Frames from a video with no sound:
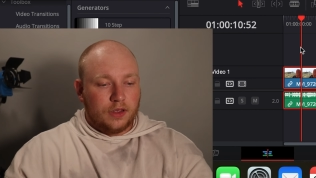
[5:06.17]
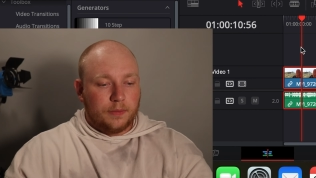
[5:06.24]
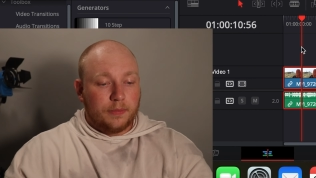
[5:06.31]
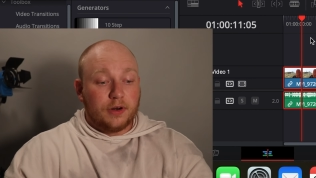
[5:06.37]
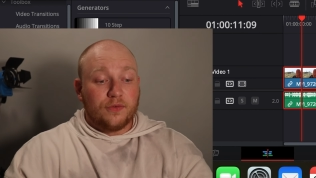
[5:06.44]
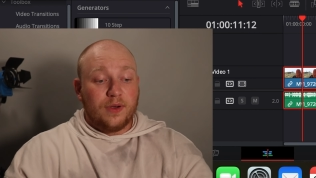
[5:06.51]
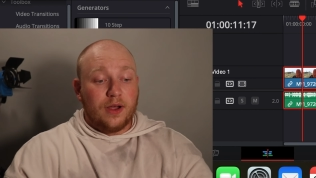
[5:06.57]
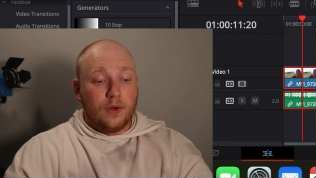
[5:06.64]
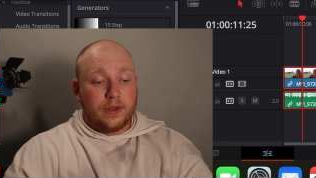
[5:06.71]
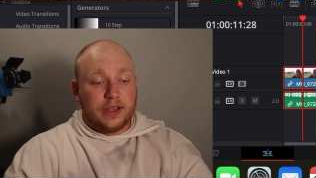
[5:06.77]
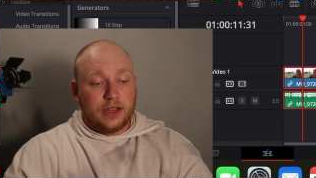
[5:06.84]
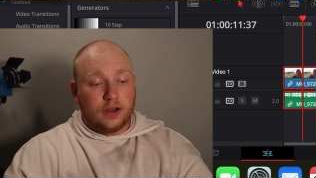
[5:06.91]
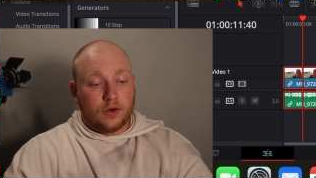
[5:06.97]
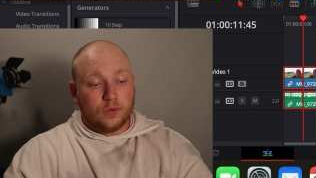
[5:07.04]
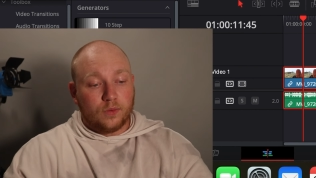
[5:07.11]
But if we go
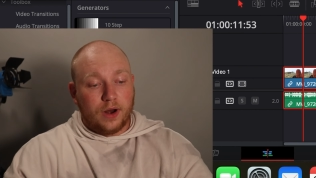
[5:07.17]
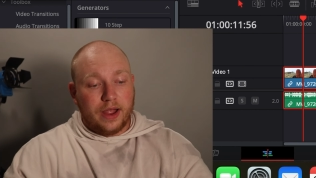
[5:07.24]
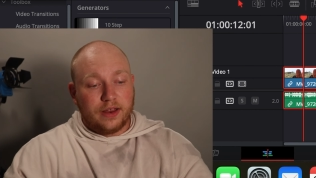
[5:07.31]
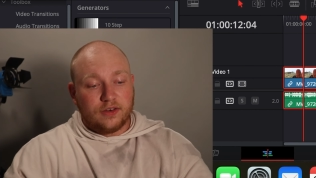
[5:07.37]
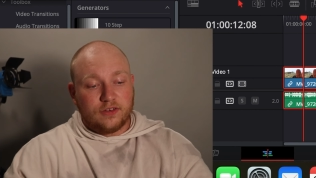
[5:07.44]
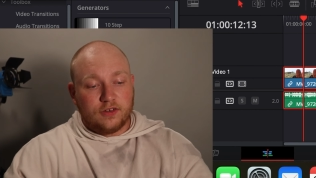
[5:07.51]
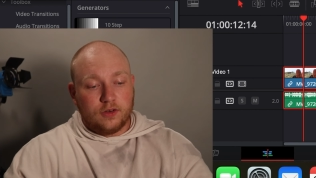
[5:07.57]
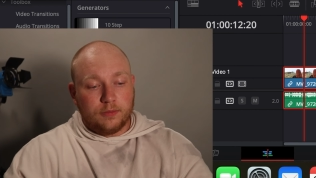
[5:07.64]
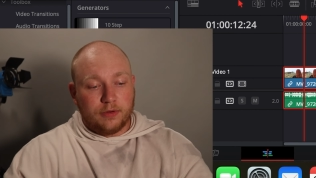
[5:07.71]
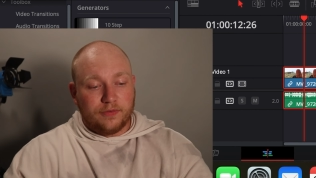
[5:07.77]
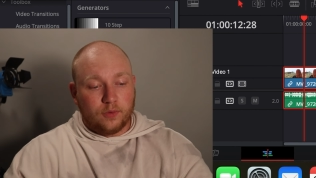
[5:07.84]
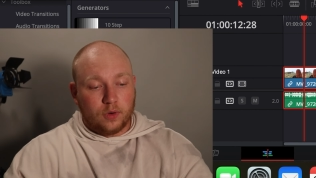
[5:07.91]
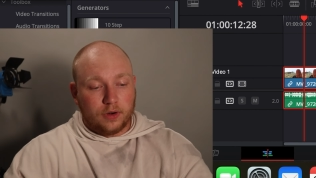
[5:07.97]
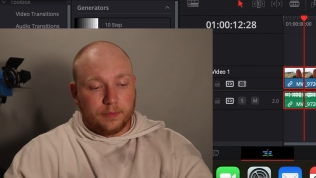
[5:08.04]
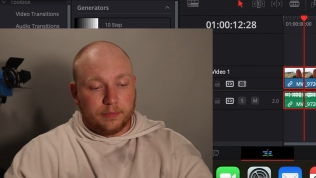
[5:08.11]
here right to
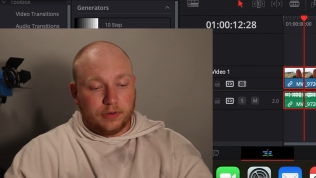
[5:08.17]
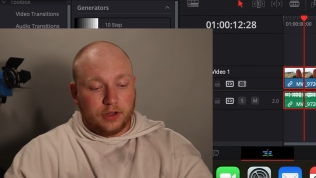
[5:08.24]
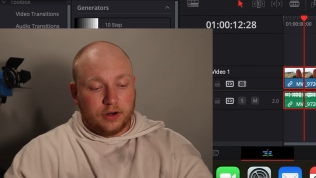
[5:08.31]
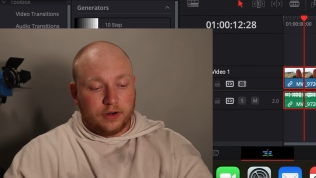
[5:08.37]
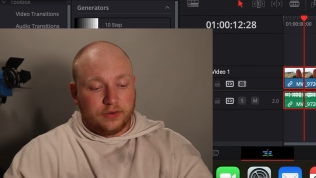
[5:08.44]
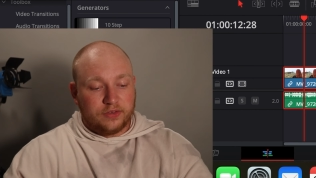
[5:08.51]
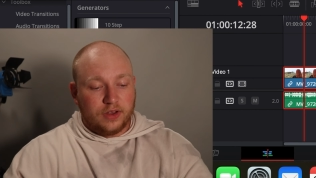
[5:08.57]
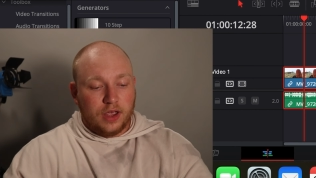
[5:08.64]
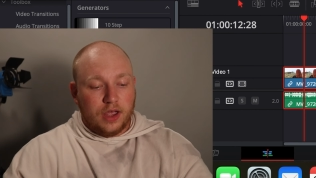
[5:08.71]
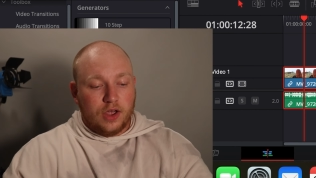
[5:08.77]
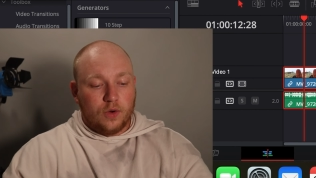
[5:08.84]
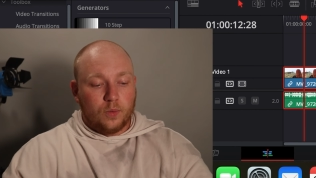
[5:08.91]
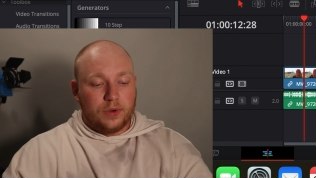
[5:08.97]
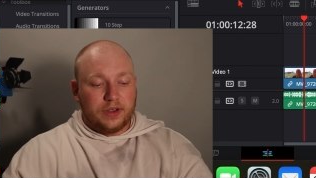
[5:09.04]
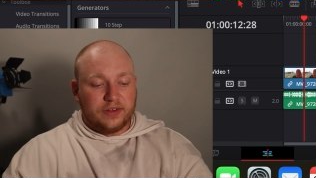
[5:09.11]
before it blurs,
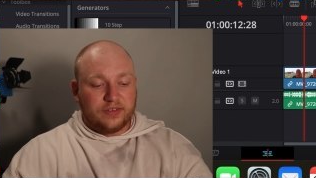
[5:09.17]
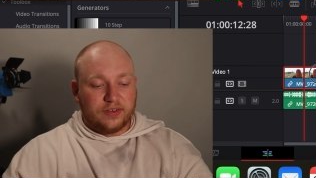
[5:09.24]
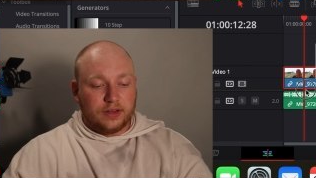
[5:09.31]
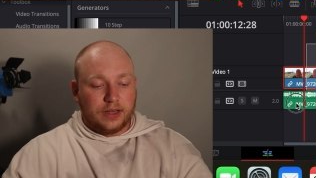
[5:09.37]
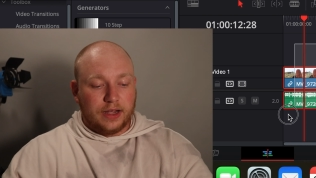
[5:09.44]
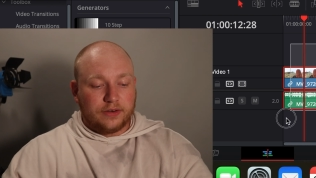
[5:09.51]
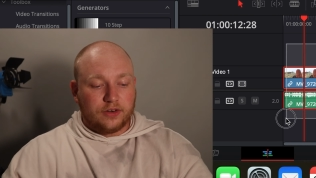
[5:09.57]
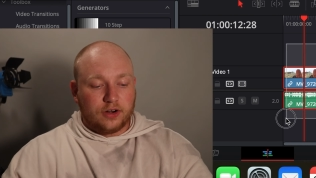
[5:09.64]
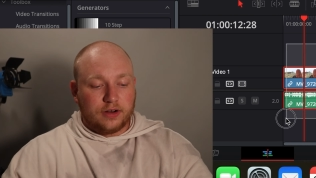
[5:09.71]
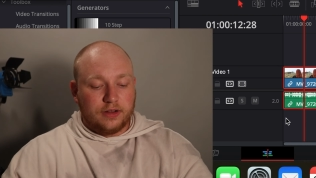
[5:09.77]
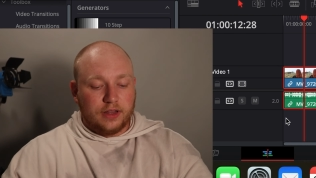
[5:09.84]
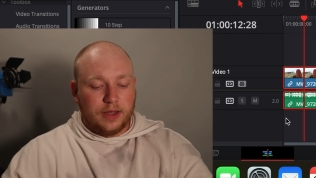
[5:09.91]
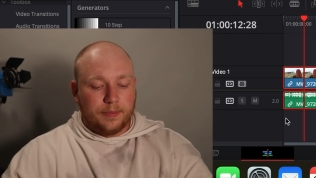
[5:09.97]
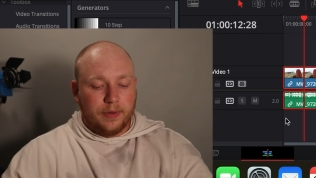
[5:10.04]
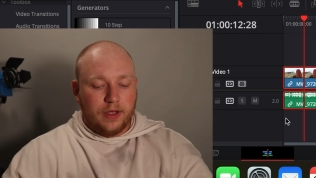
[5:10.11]
we select our
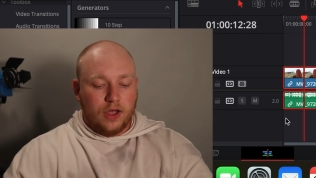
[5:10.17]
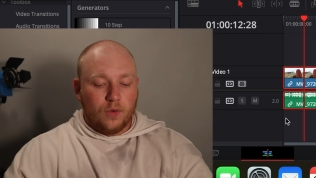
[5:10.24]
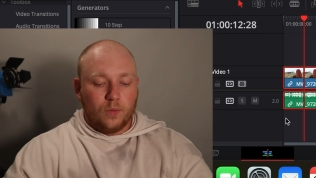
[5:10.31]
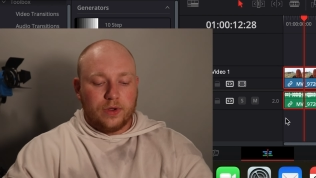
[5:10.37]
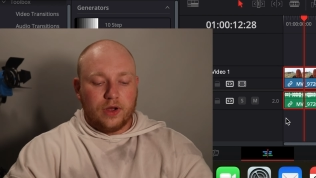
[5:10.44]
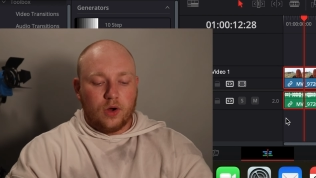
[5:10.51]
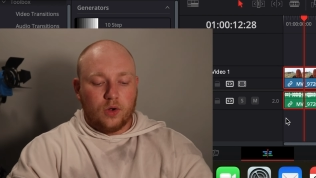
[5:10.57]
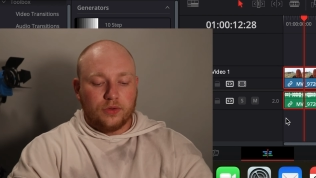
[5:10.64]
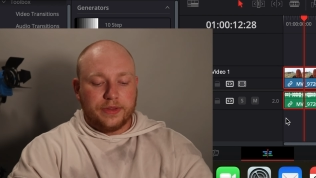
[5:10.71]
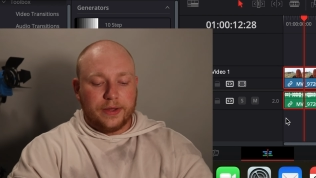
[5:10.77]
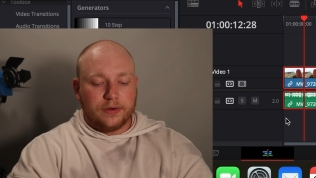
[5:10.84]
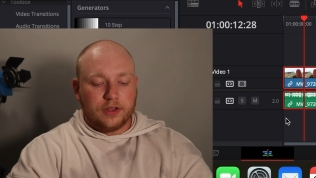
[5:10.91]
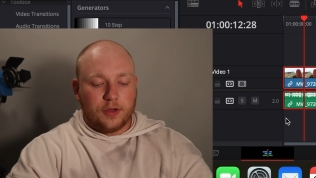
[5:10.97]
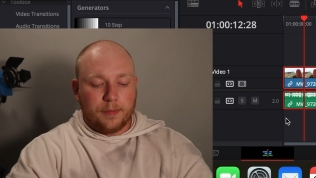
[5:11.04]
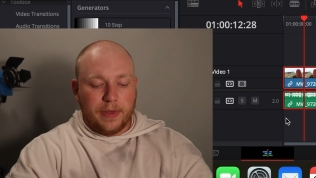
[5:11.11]
clip, we hold
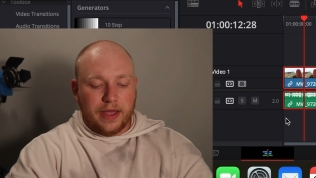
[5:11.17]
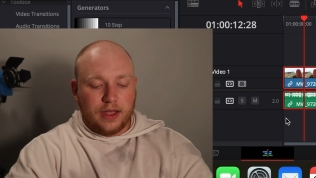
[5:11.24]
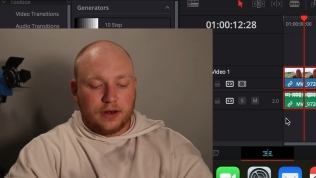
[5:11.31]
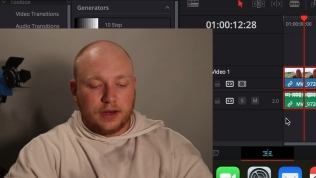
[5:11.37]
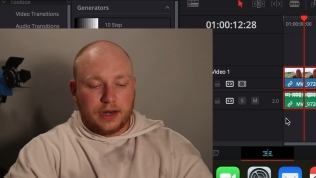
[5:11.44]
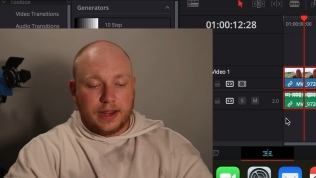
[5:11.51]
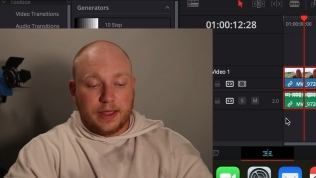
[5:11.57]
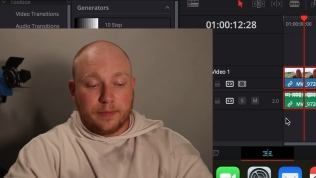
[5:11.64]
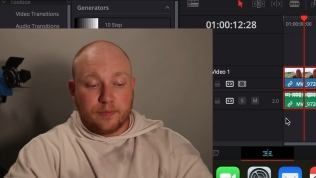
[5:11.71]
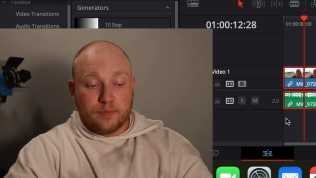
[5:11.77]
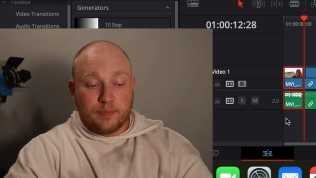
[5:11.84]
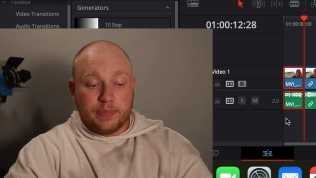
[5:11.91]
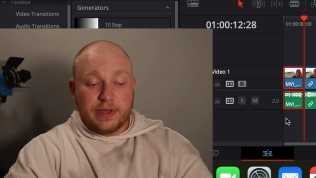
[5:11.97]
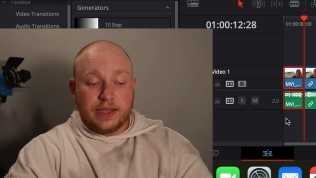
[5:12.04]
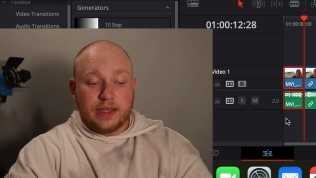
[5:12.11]
down Command and
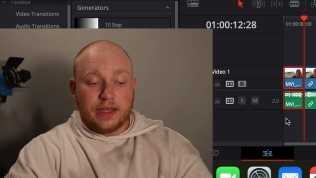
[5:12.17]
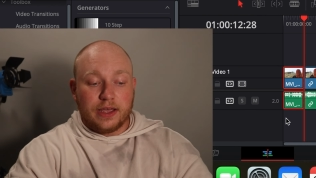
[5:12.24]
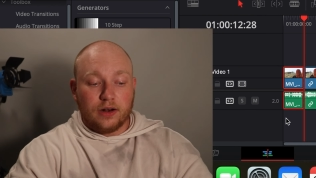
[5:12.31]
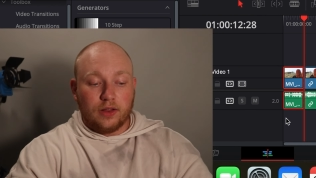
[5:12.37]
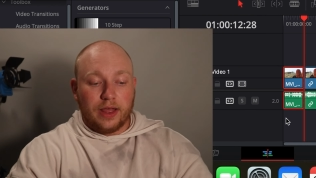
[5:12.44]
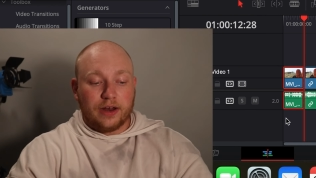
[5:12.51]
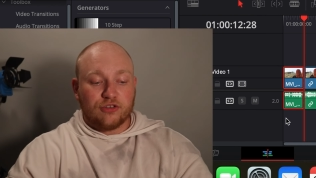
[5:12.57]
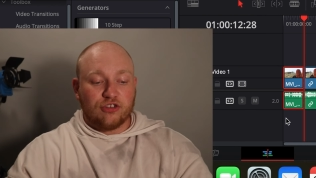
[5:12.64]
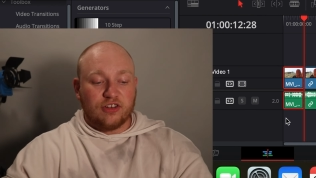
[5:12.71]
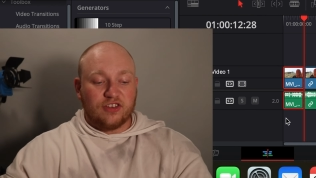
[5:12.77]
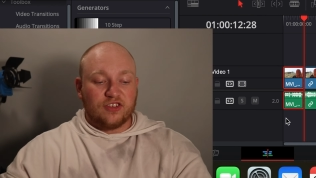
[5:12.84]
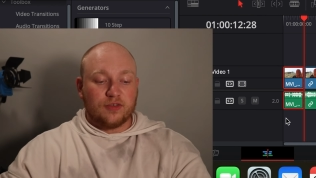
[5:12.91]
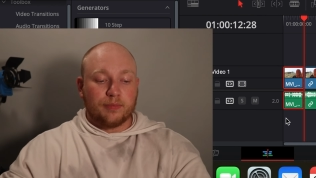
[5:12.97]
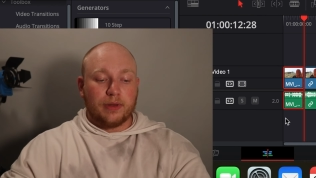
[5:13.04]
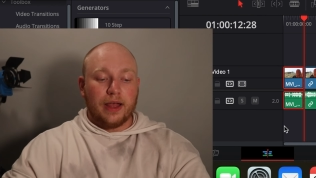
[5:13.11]
hit B, it'll actually
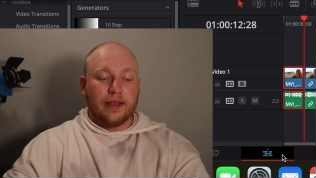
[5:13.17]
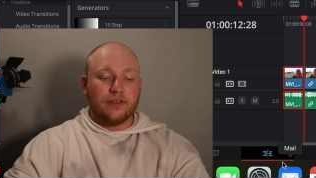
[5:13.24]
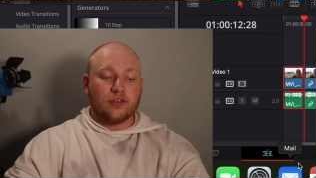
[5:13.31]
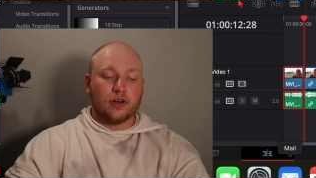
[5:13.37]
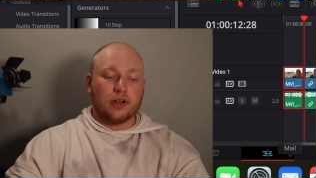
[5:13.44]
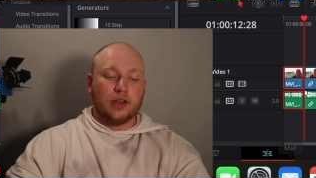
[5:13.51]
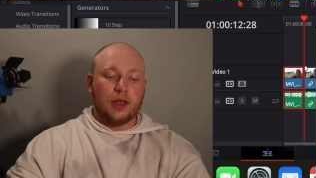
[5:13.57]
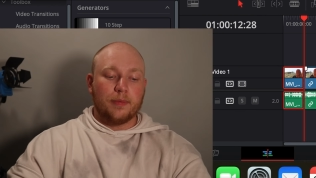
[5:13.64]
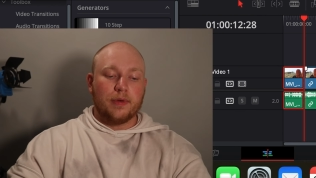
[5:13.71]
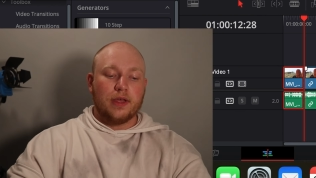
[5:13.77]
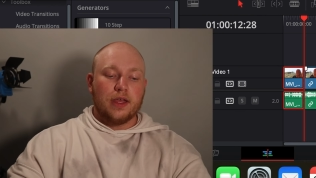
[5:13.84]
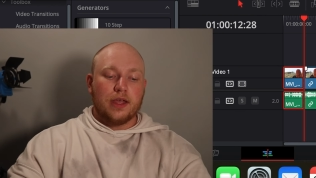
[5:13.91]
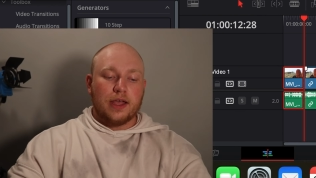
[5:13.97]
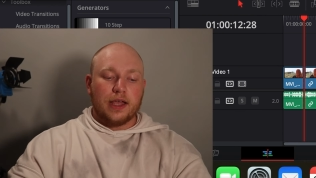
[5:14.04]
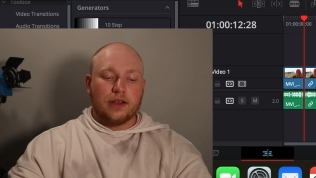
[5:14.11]
splice our clip
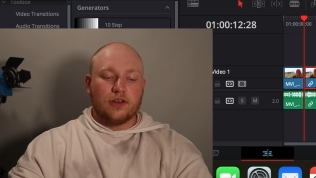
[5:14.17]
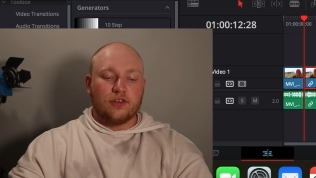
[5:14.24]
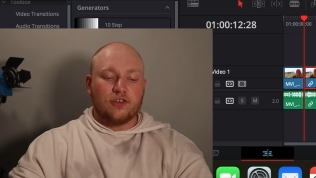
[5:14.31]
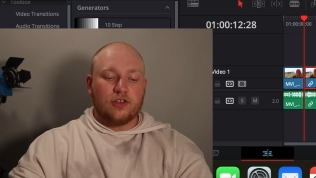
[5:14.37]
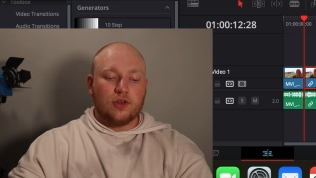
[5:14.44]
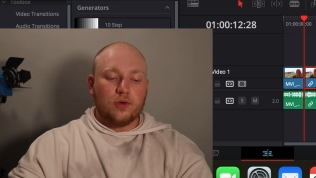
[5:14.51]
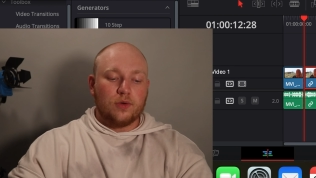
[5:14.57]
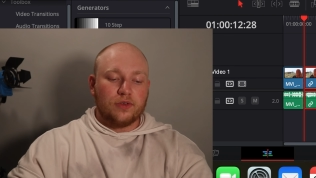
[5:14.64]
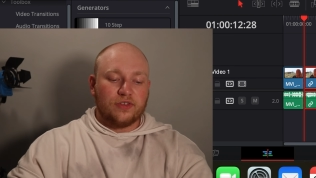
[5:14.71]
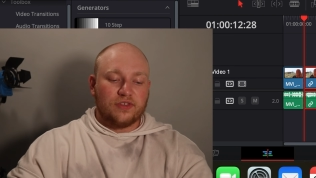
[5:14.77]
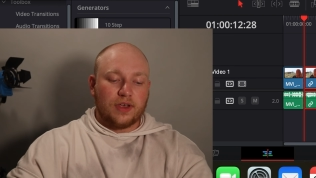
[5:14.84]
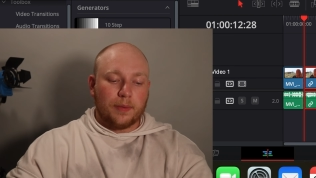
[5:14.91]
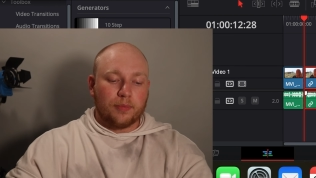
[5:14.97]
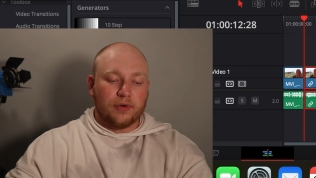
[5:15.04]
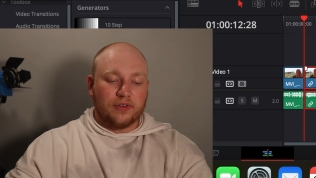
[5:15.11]
into 2
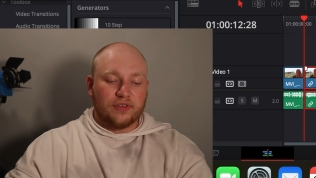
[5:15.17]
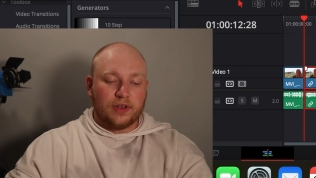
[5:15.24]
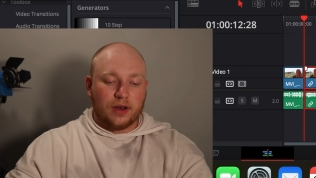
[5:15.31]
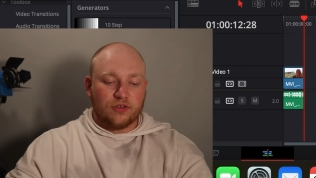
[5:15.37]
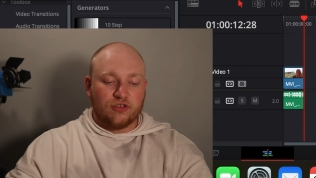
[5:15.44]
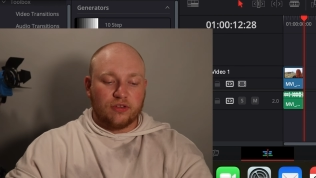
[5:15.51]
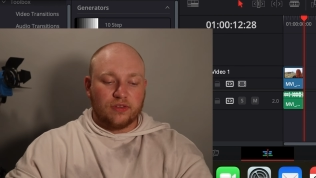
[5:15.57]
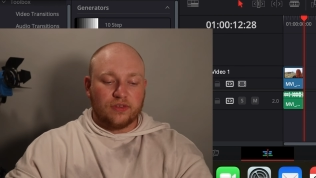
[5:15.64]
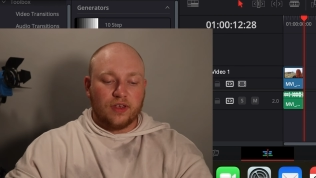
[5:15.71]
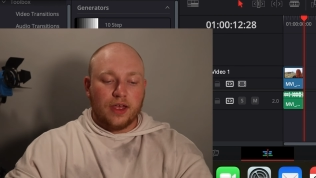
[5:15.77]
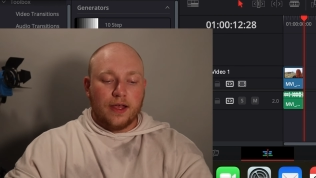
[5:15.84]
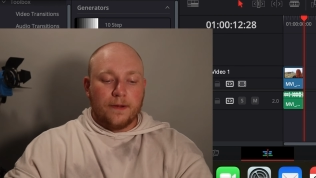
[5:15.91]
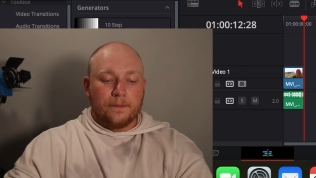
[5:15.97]
separate sections.